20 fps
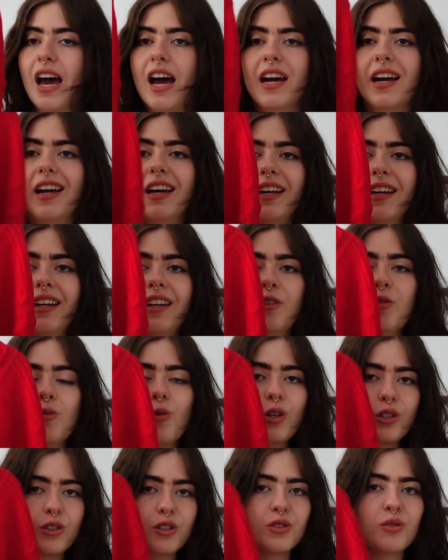I
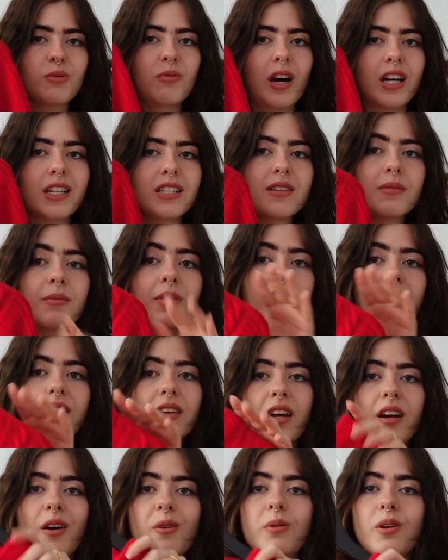wanted to buy something
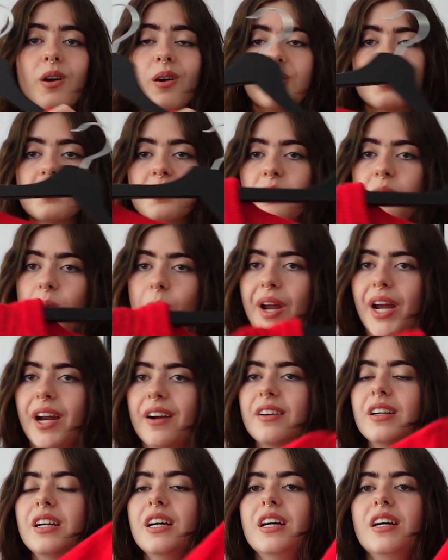that I would also
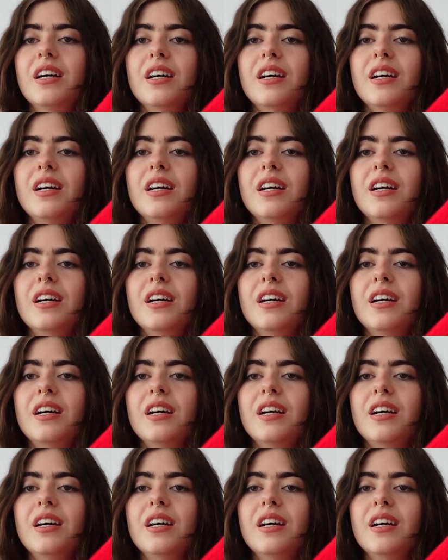wear